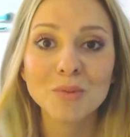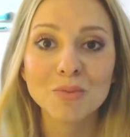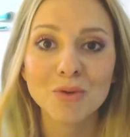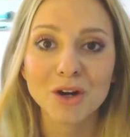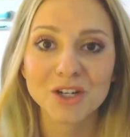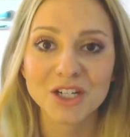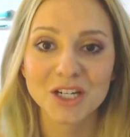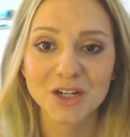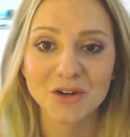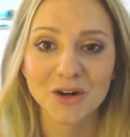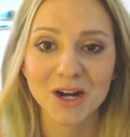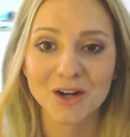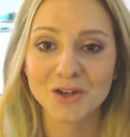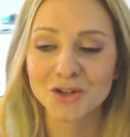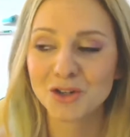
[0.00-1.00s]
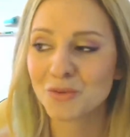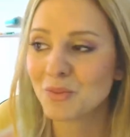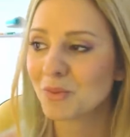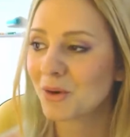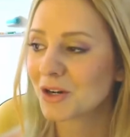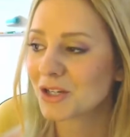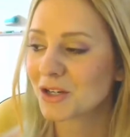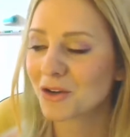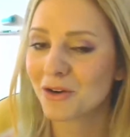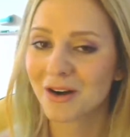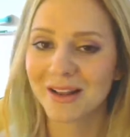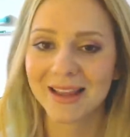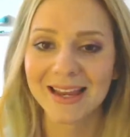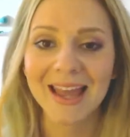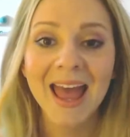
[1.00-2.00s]
brushing your hair. You should be brushing your
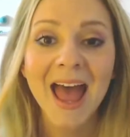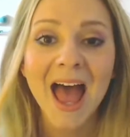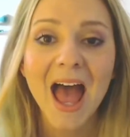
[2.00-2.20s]
hair like